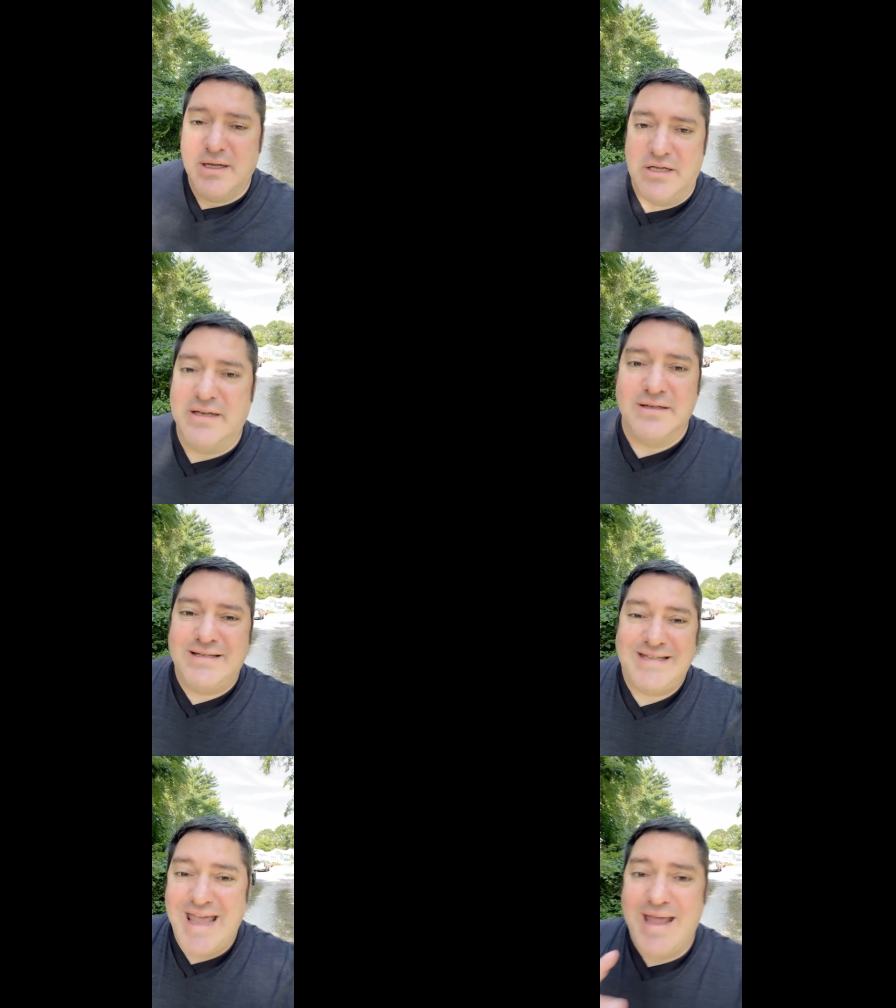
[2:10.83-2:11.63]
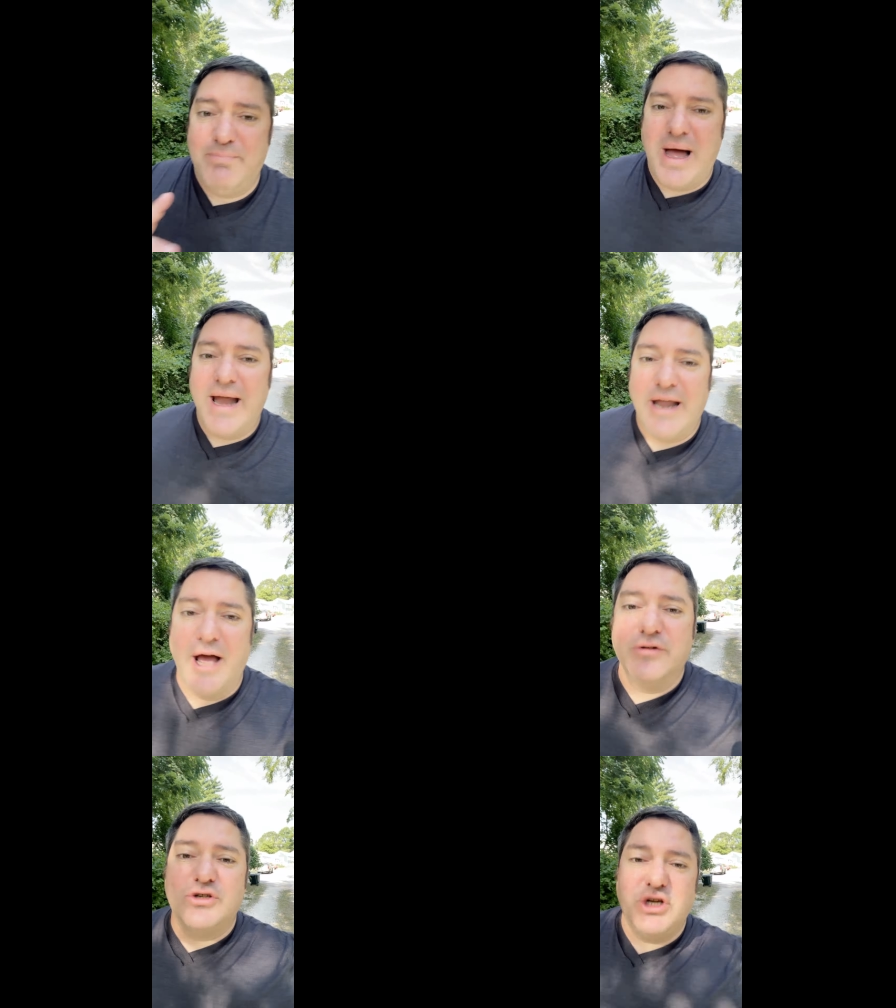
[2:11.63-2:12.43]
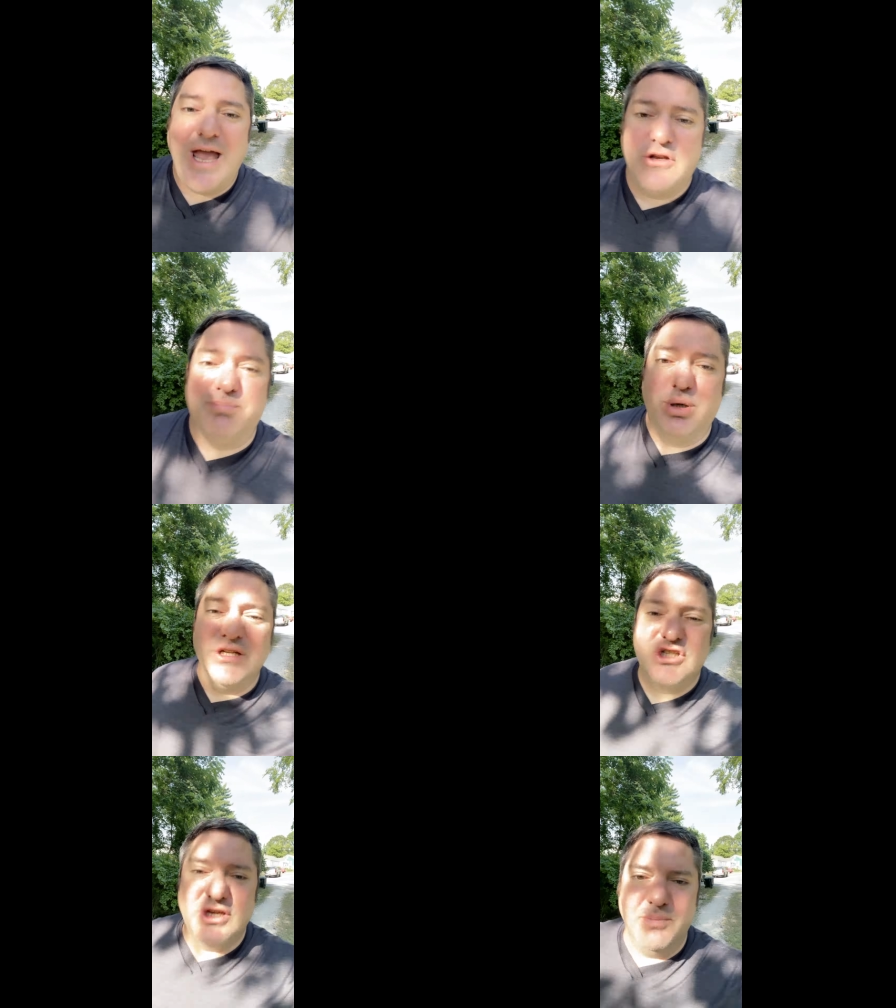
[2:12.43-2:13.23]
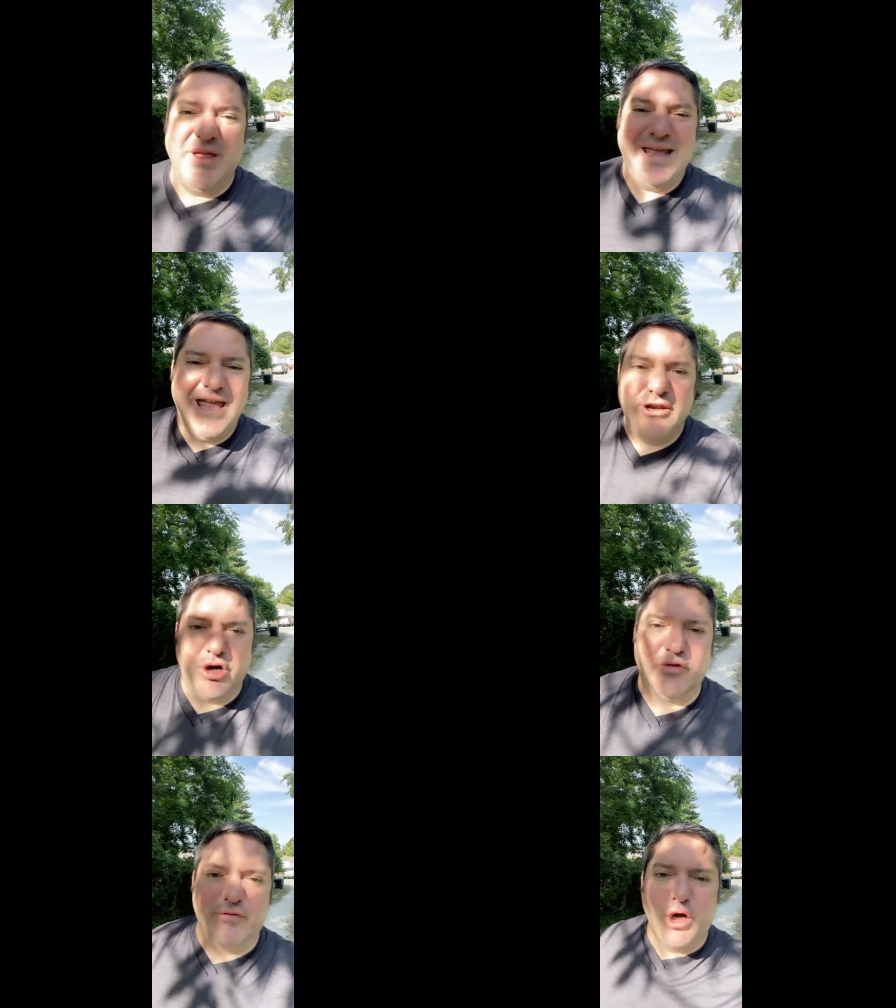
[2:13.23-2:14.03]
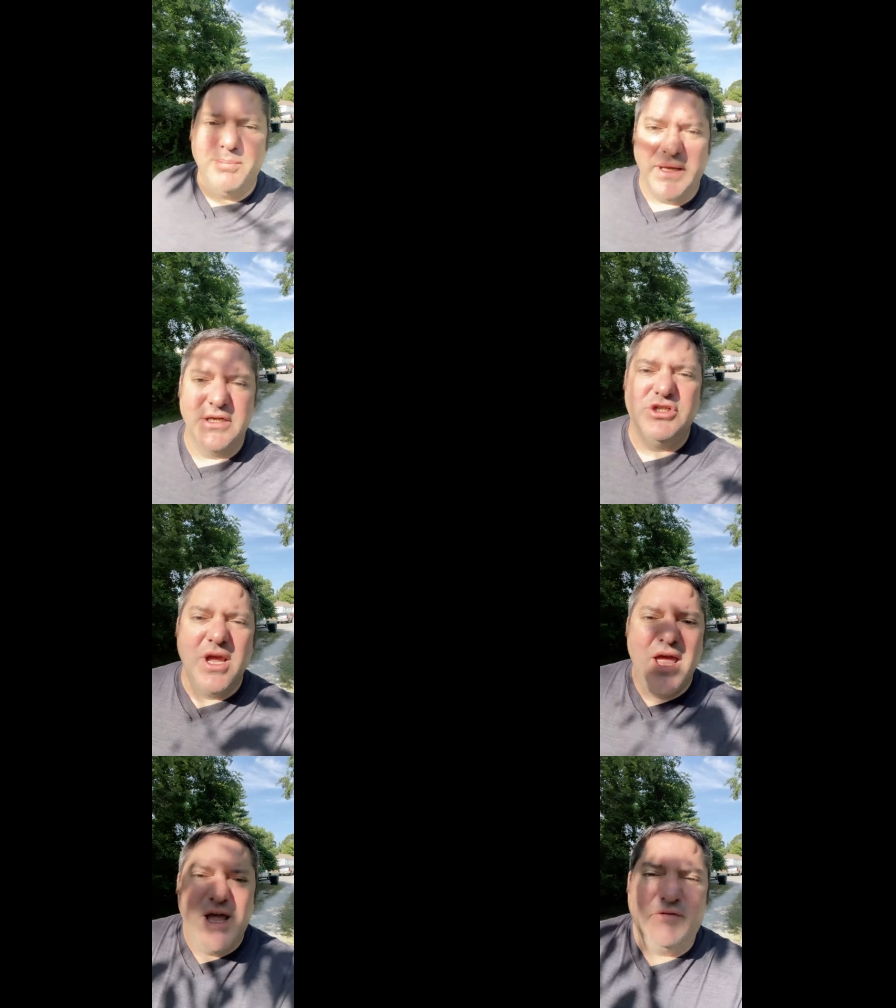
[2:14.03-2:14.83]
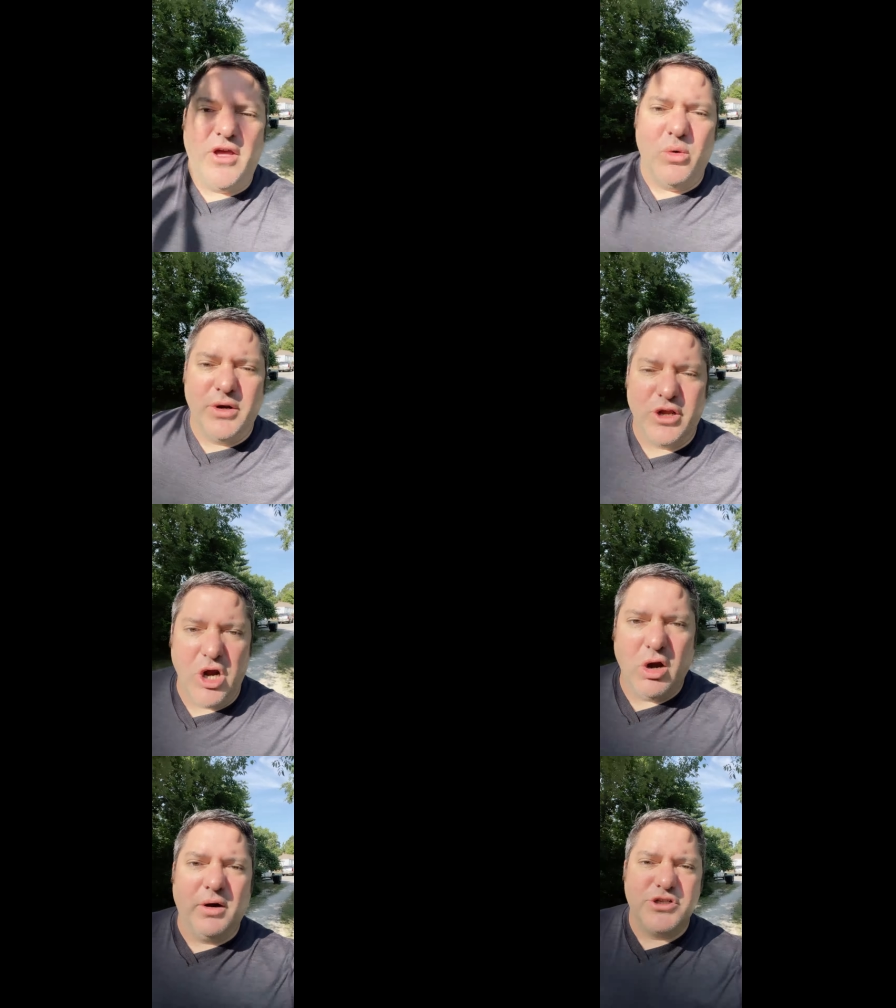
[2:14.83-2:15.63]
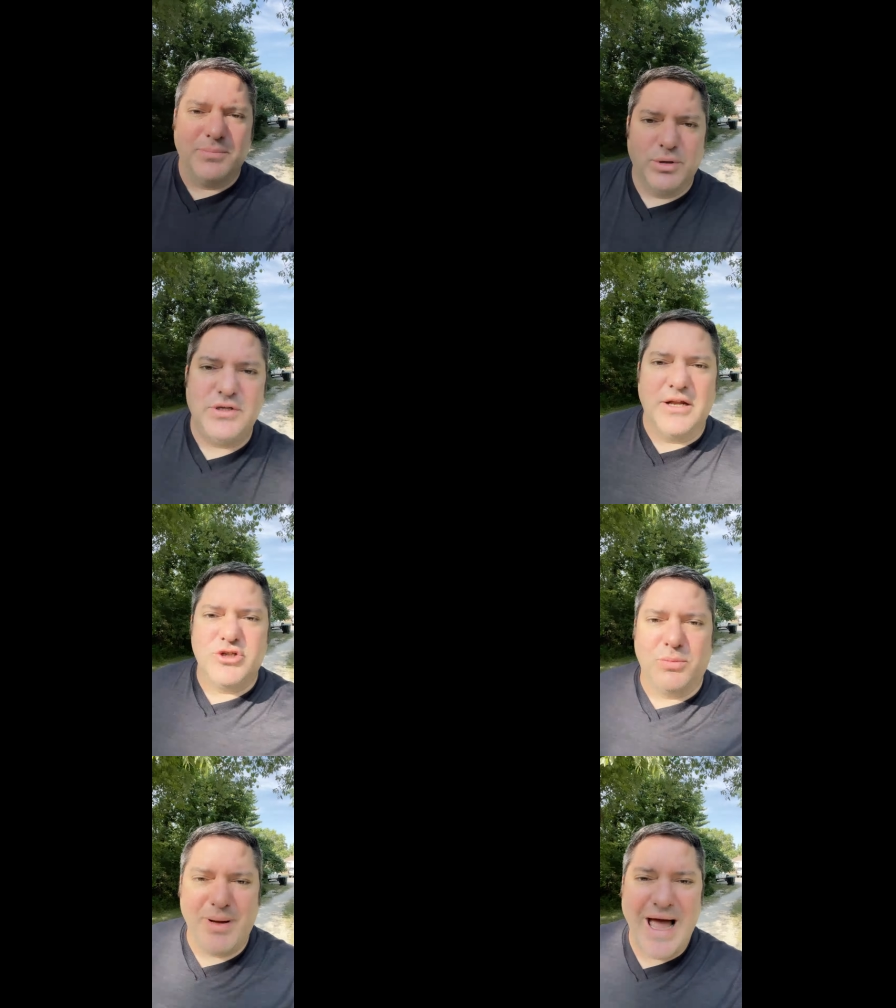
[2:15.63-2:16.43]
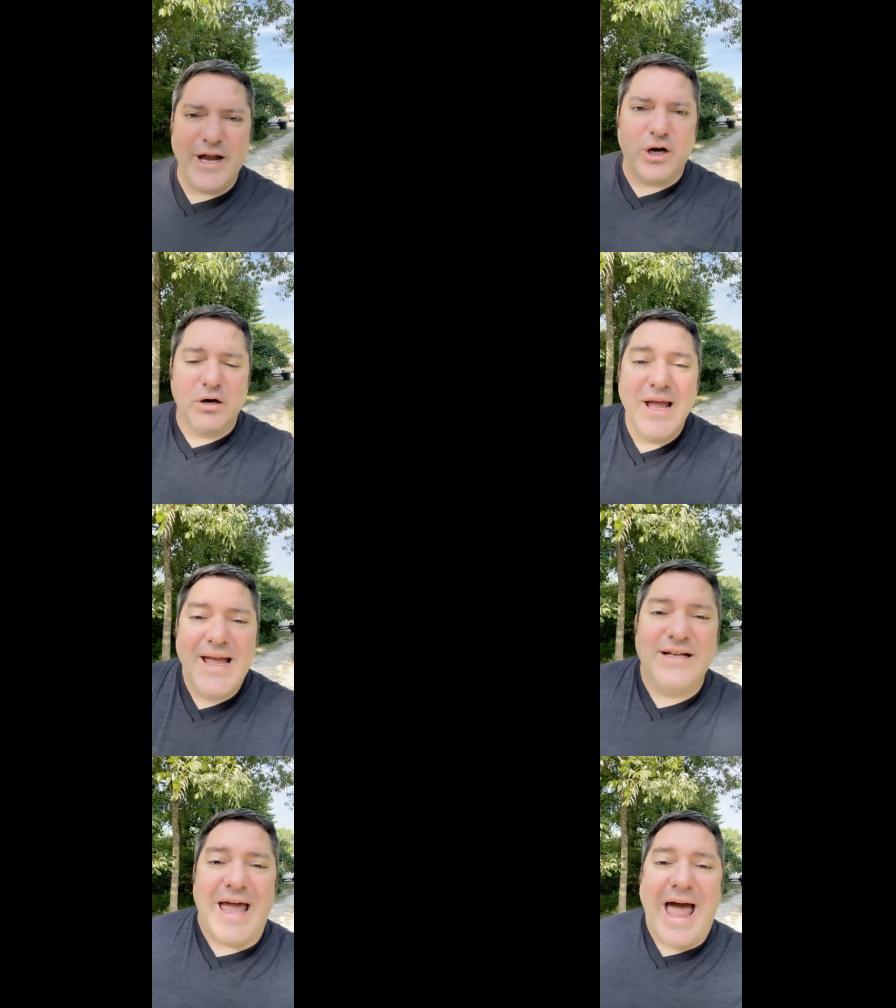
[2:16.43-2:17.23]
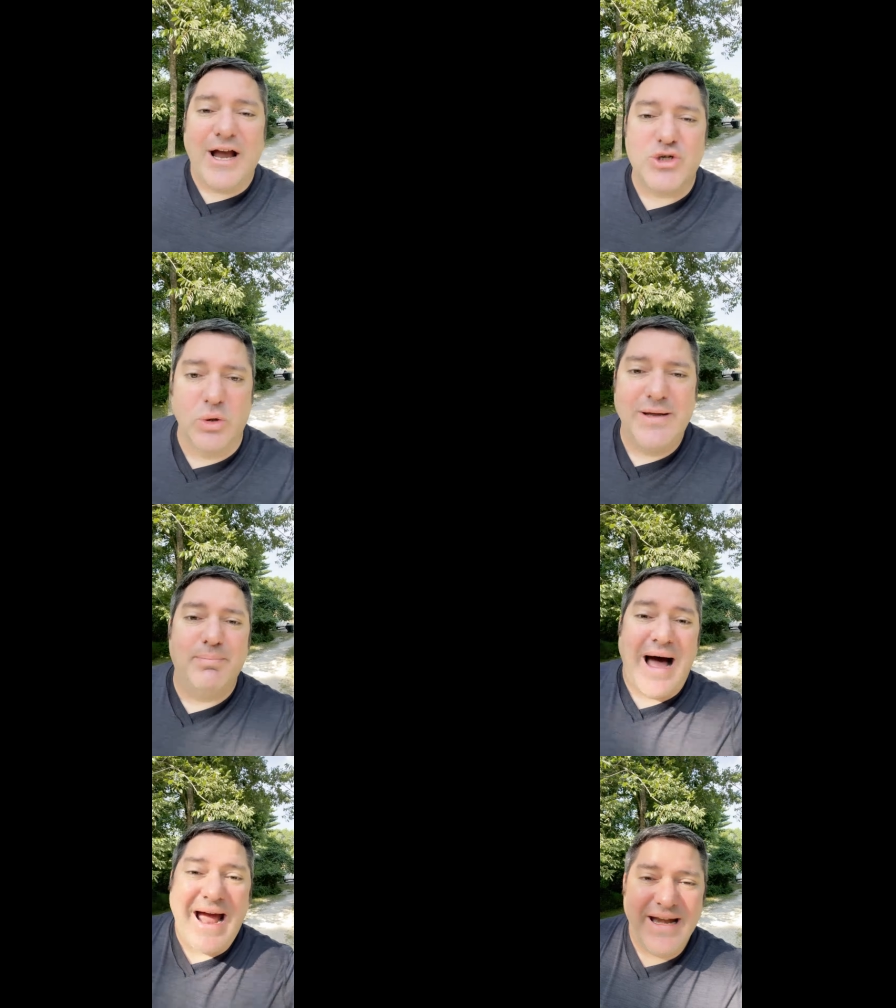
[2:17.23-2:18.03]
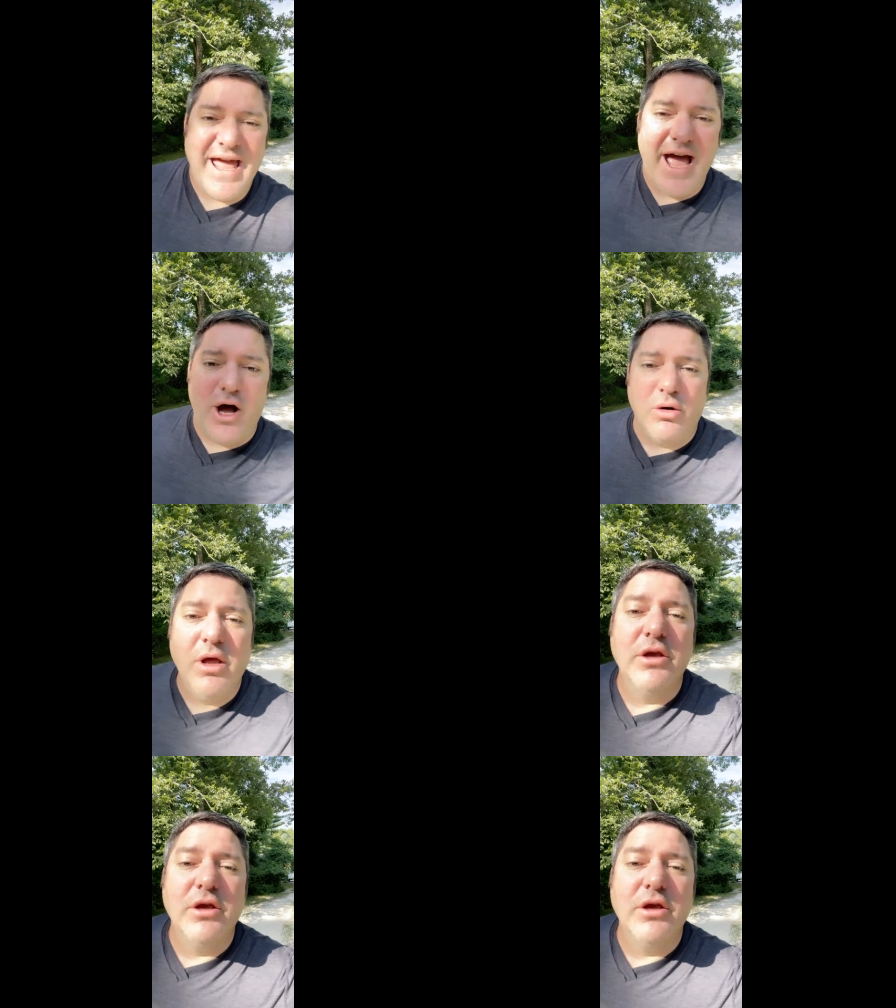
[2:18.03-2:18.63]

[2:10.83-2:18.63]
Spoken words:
didn't say buy now, so she had to put something in her verbiage that would encourage the potential buyer to actually buy now.